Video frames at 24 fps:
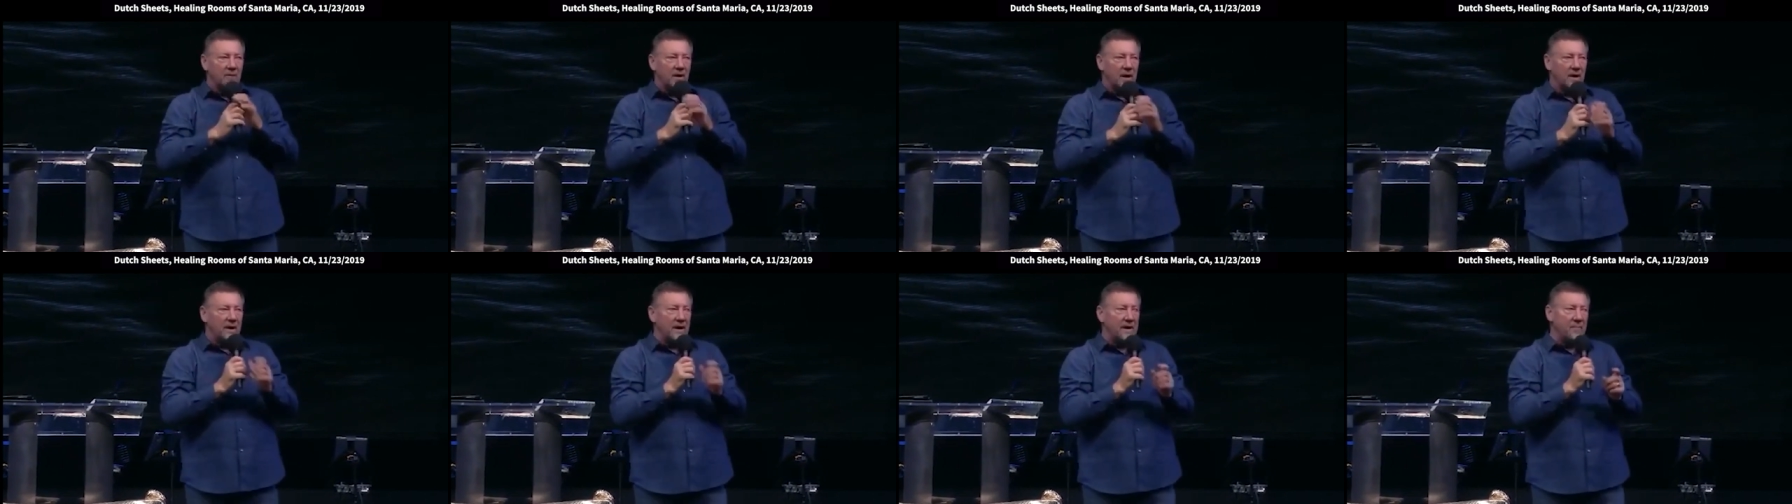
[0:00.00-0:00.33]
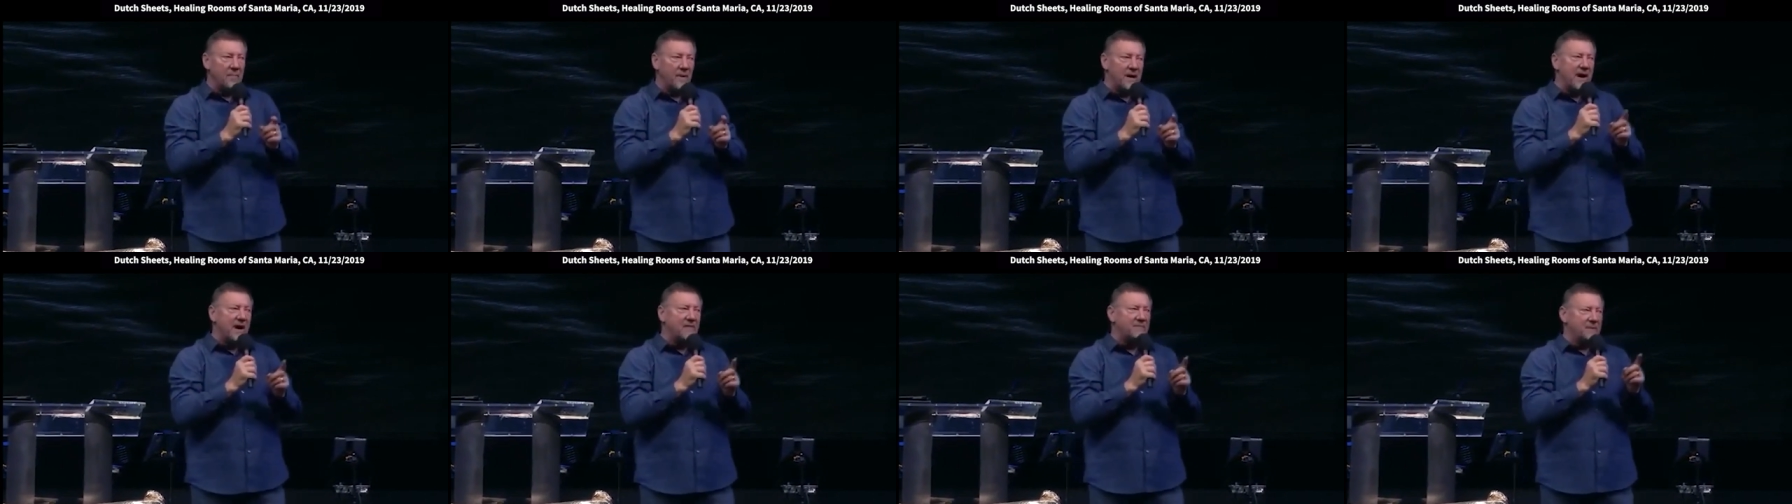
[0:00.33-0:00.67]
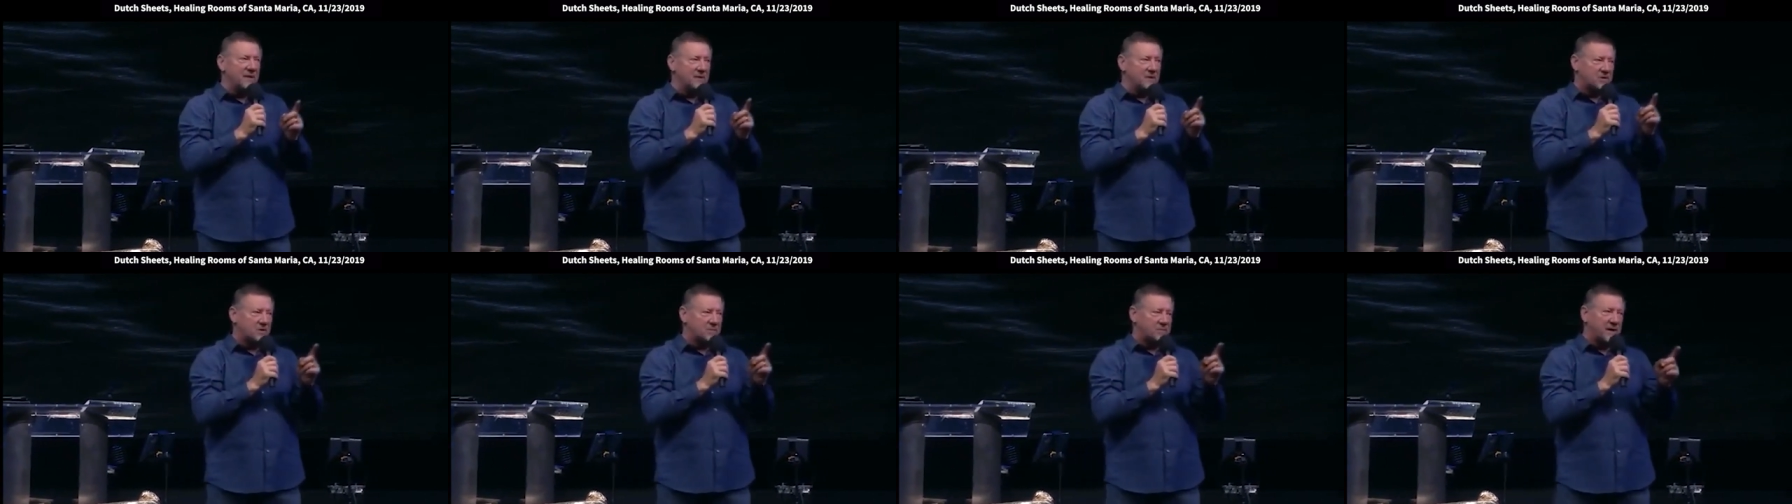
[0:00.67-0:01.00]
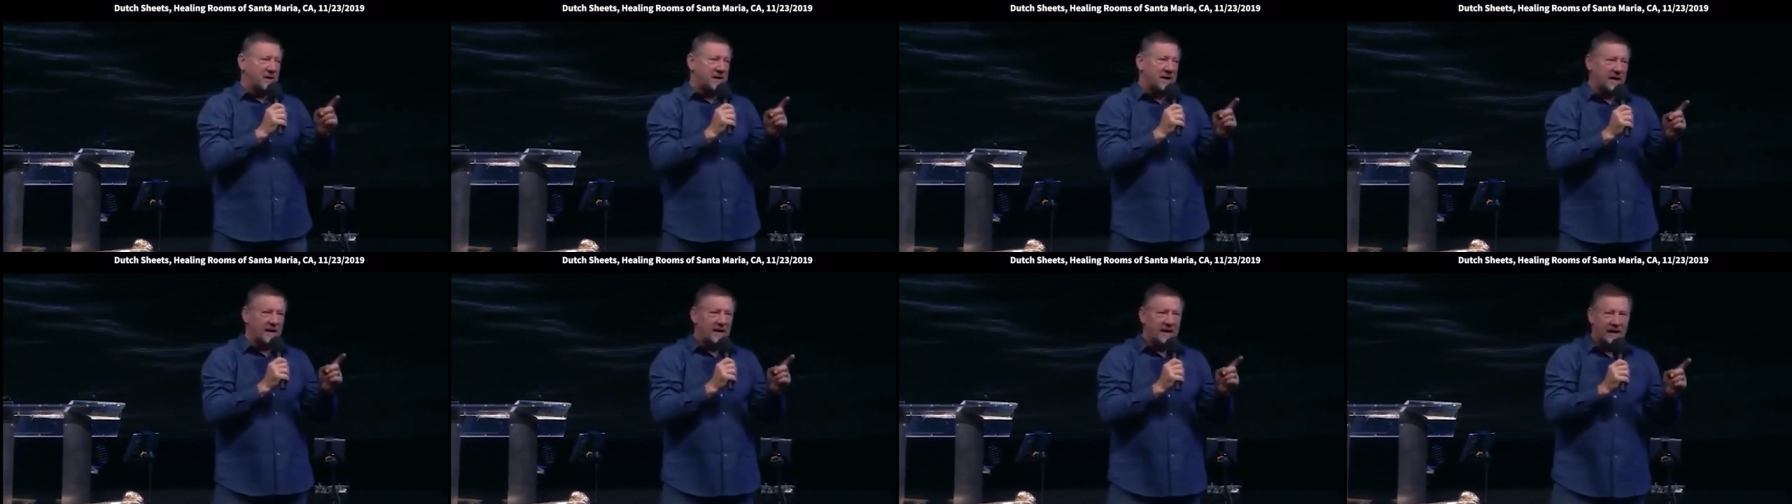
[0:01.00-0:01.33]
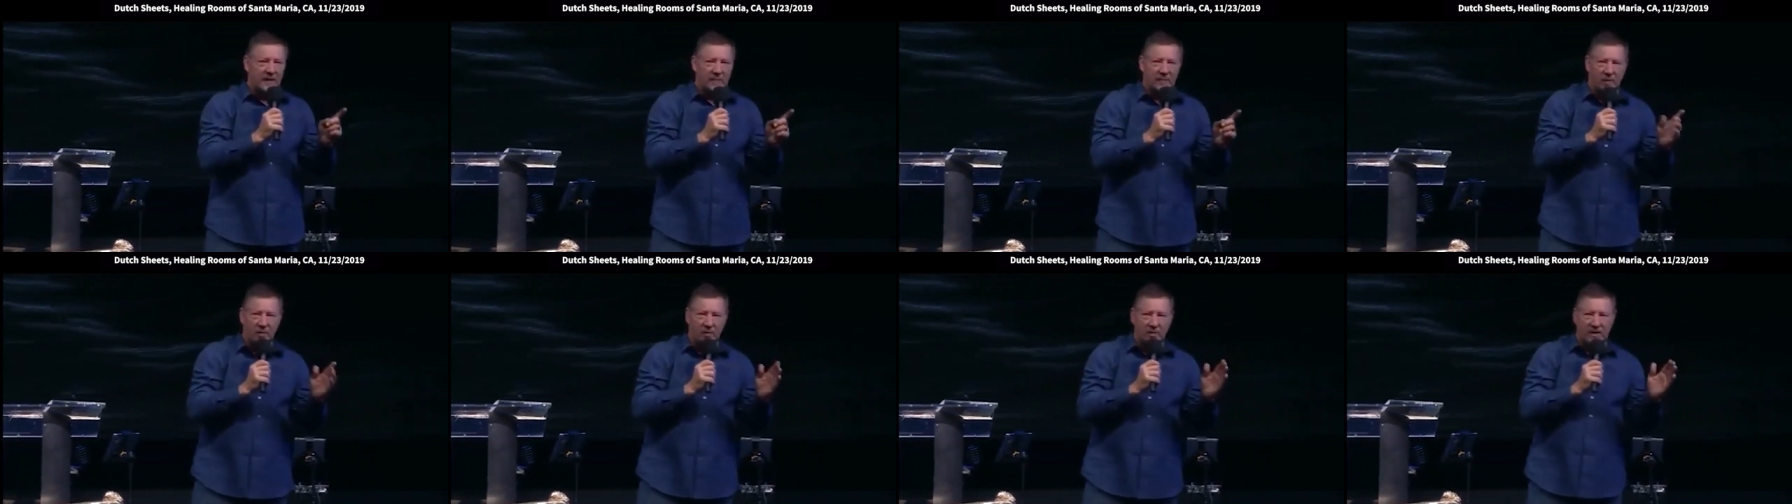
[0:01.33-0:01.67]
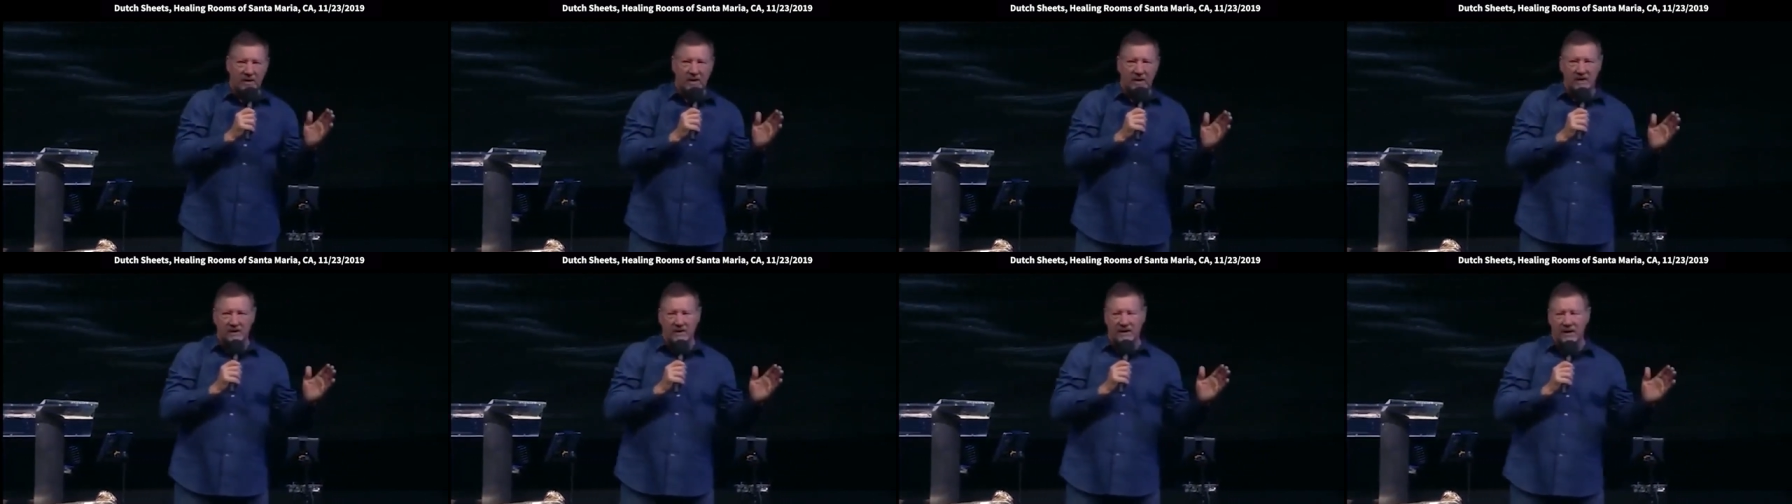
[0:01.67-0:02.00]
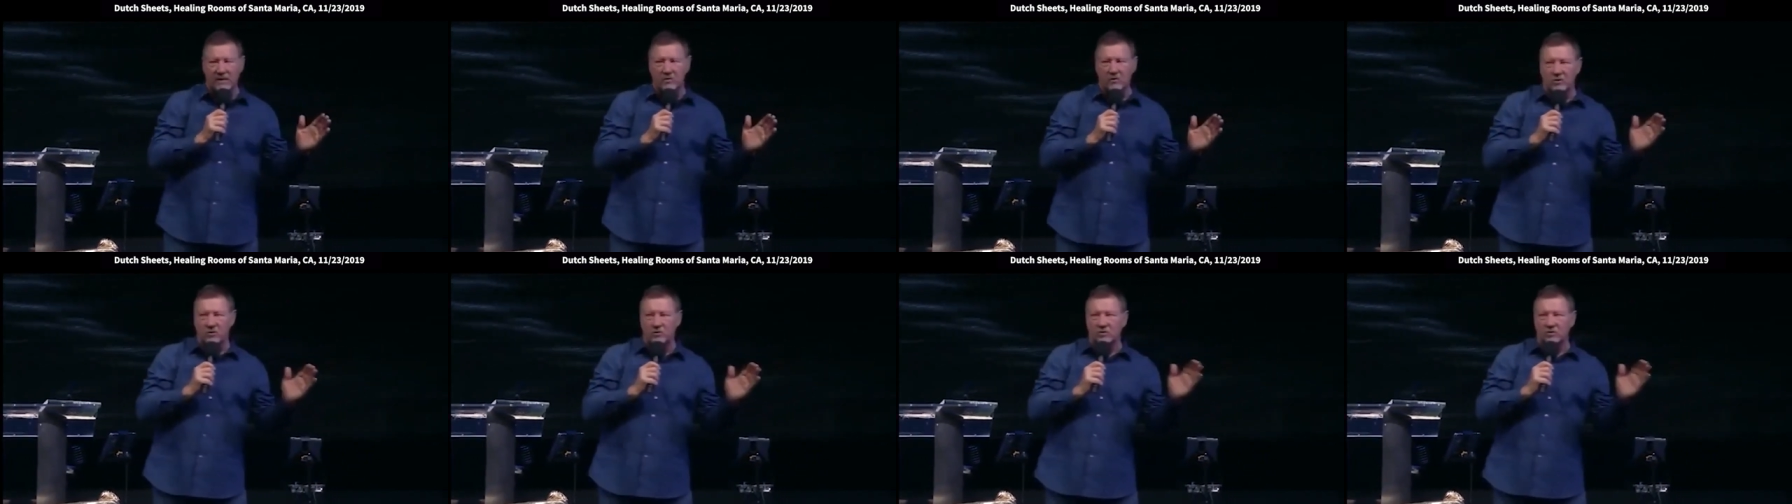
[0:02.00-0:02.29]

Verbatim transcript: but he may have been speaking Hebrew because he